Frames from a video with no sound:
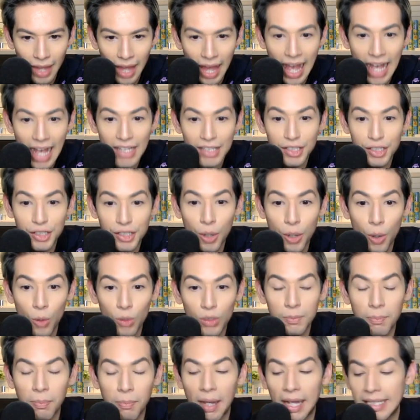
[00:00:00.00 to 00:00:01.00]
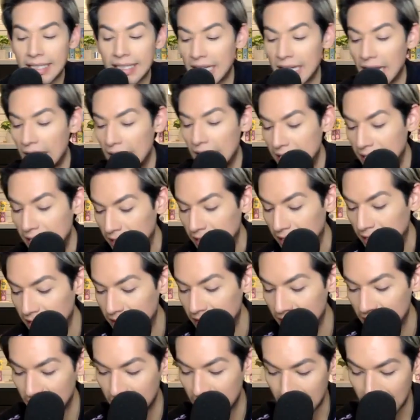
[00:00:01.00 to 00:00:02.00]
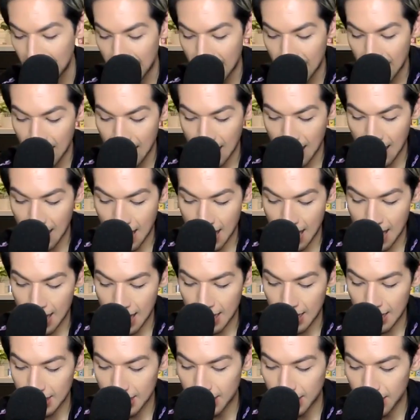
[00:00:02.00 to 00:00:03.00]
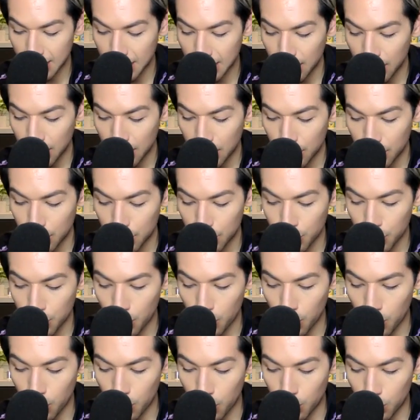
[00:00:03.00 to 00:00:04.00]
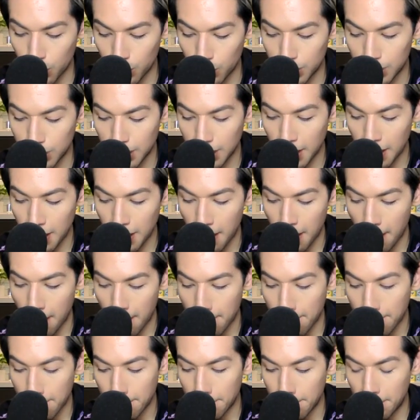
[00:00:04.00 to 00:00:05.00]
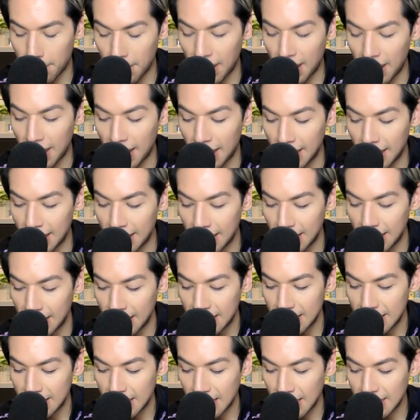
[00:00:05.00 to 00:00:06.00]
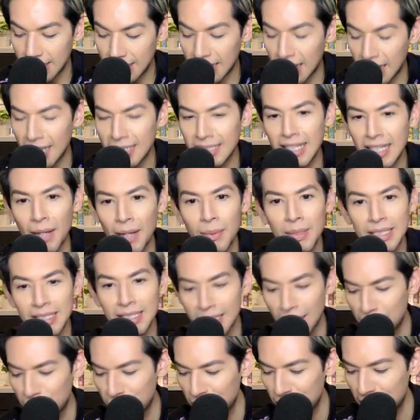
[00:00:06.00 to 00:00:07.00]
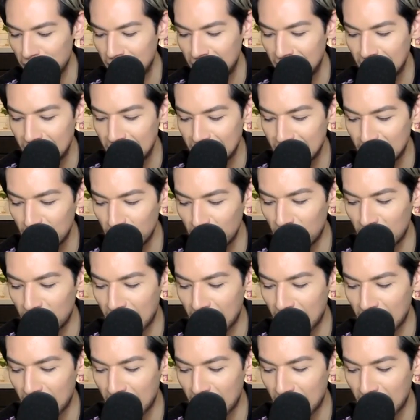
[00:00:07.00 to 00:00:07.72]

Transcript: as told by tons. As told by Tons, guys. That was such an easy one.